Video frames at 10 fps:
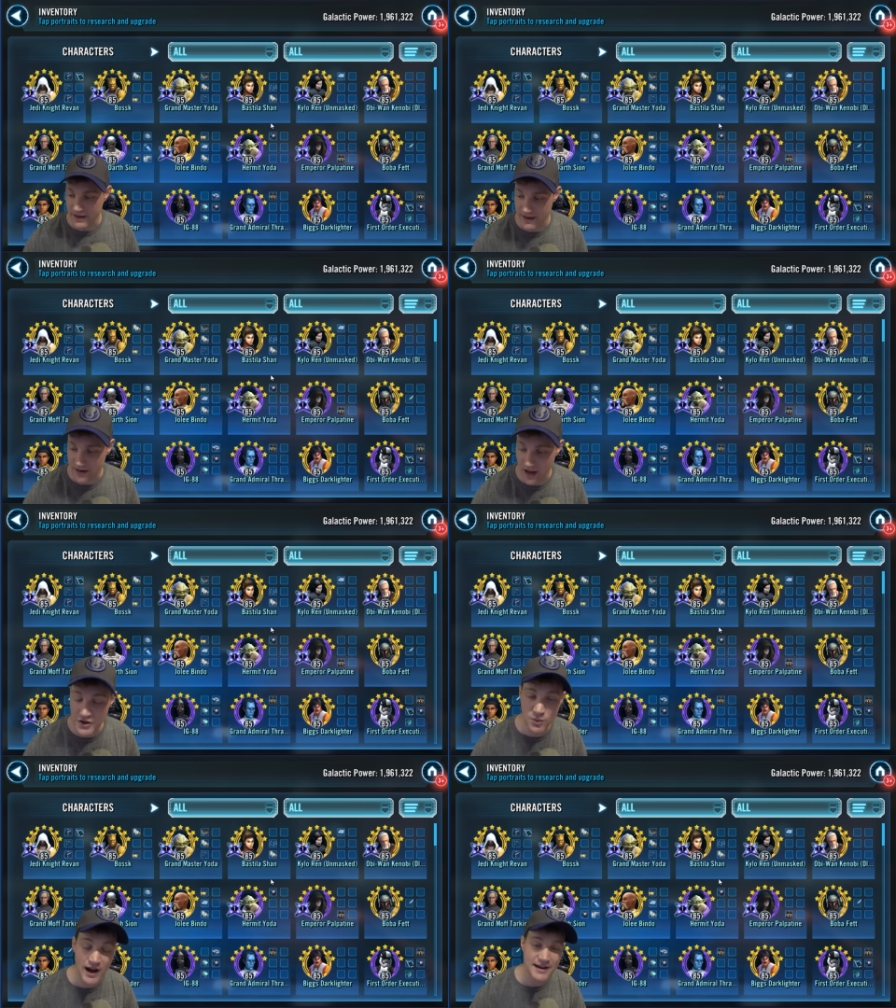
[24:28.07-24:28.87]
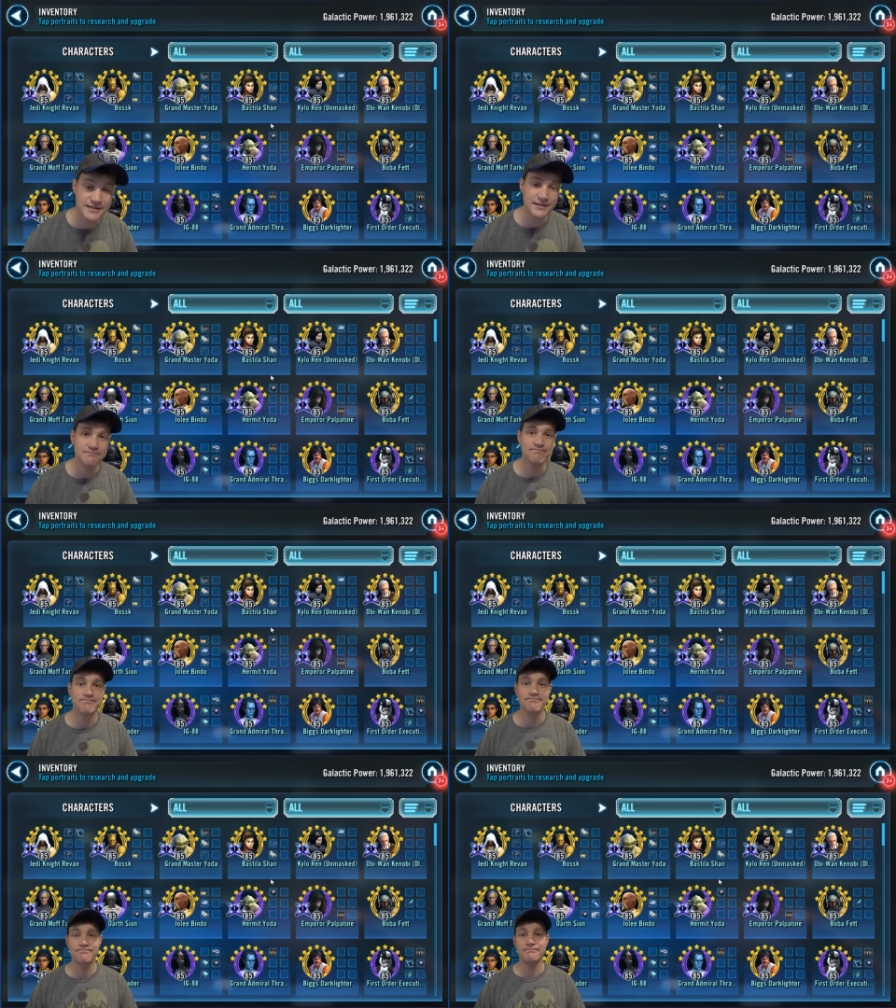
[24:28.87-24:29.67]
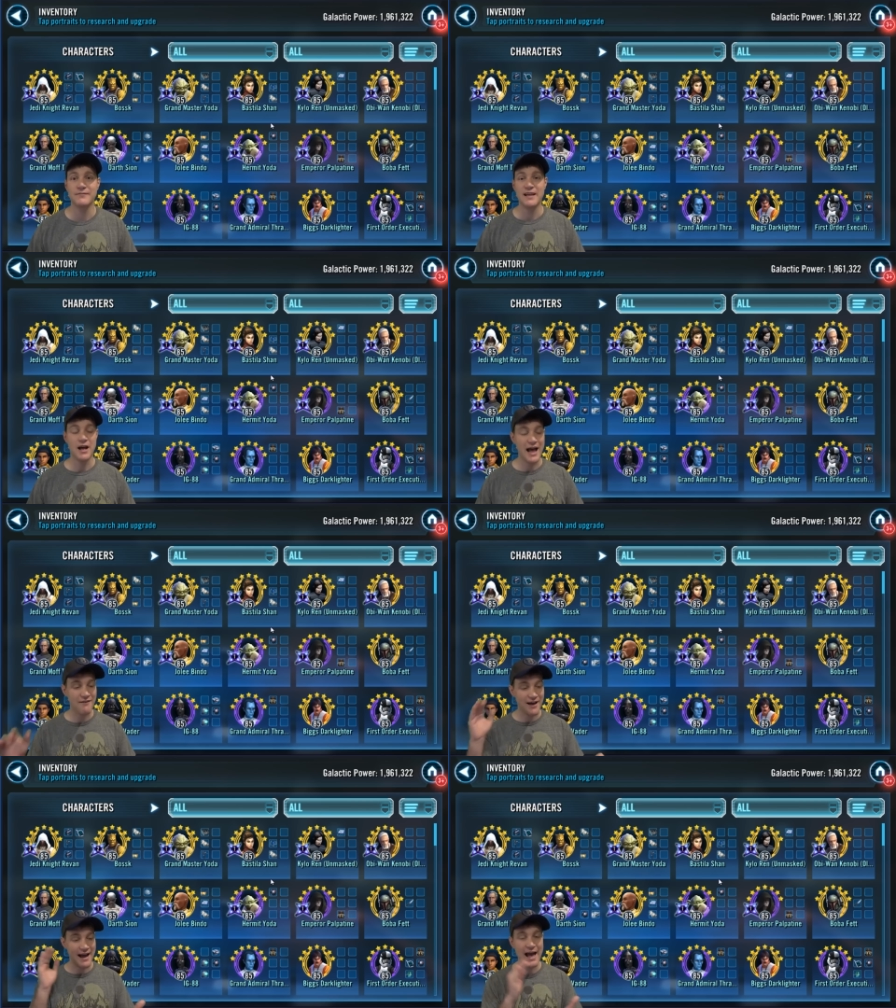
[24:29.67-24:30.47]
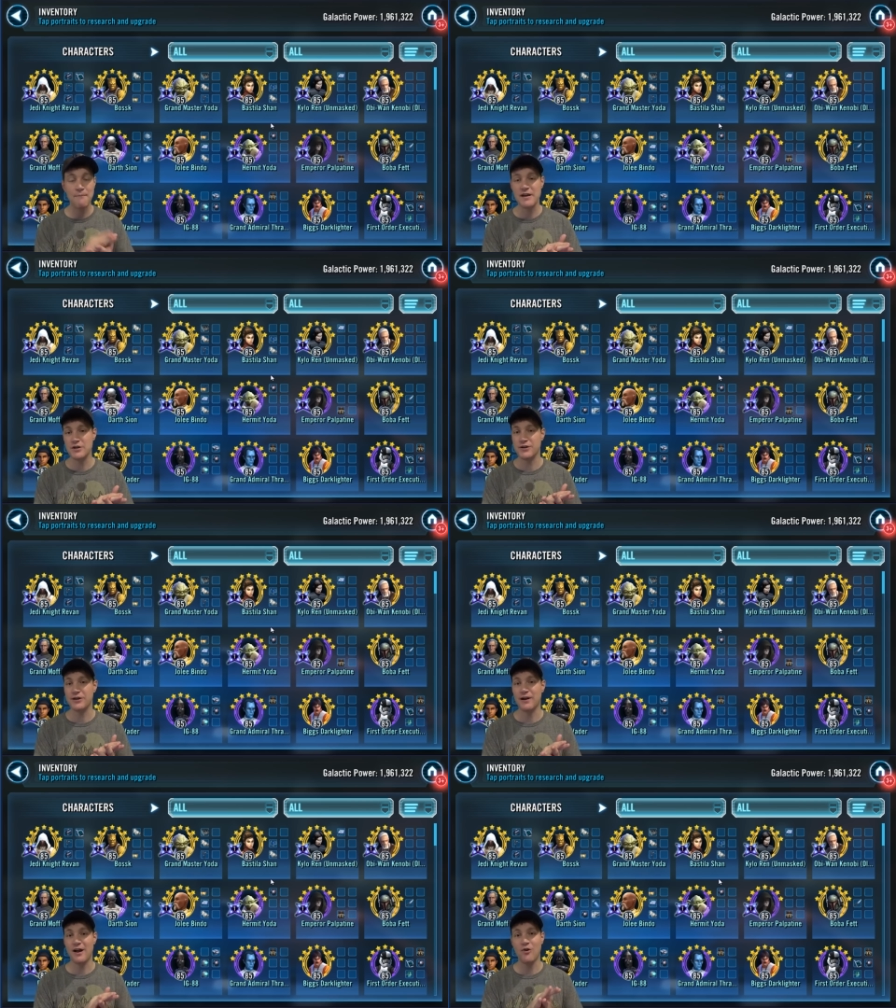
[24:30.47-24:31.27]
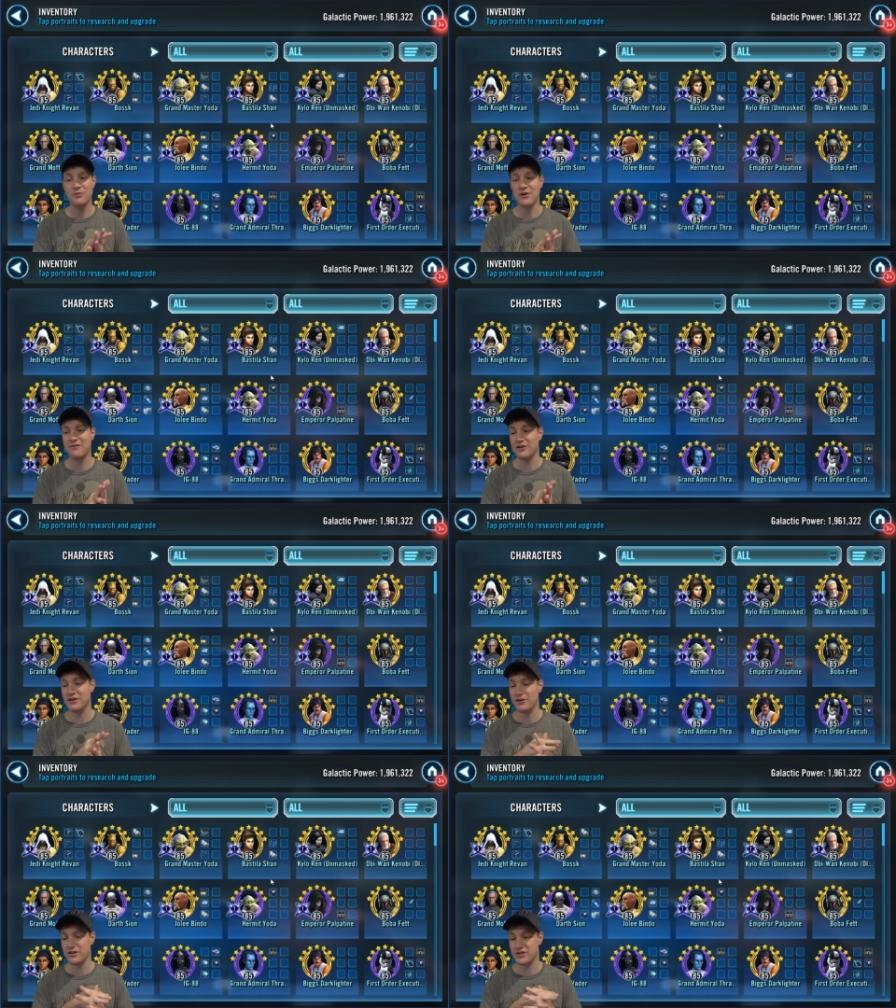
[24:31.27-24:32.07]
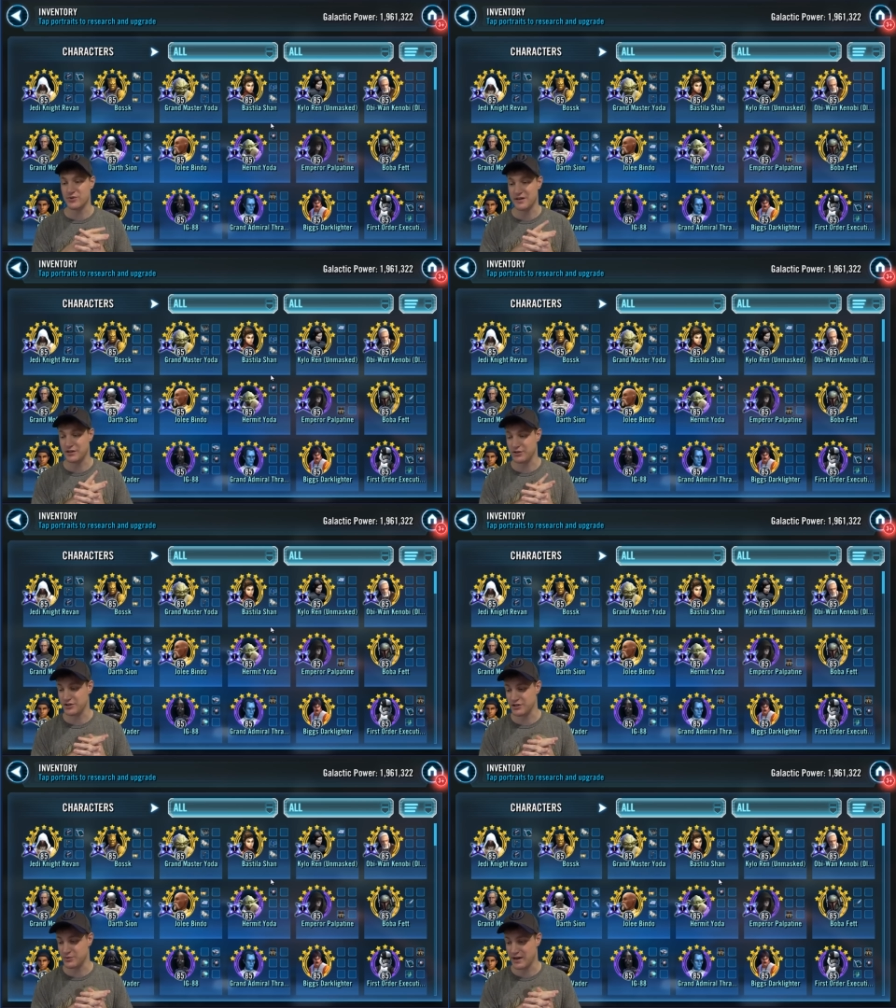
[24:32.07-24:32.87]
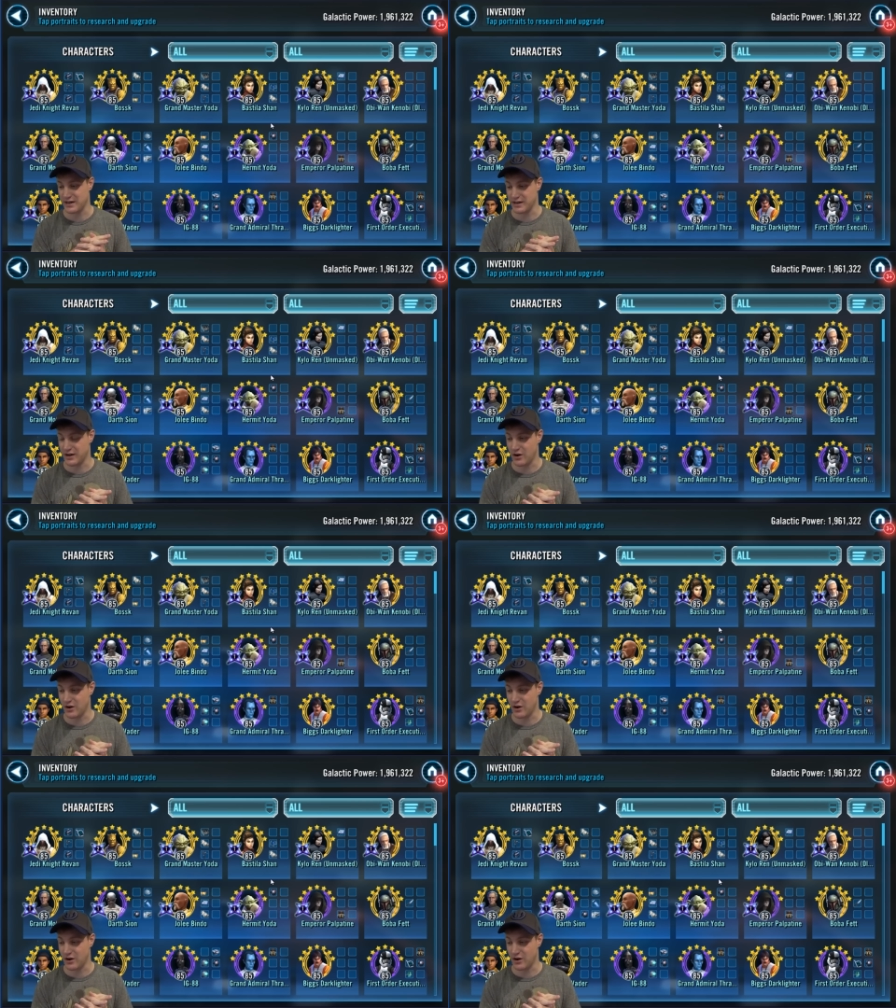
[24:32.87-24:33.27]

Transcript: And otherwise, have a happy new year. I hope you have good New Year's resolutions ready to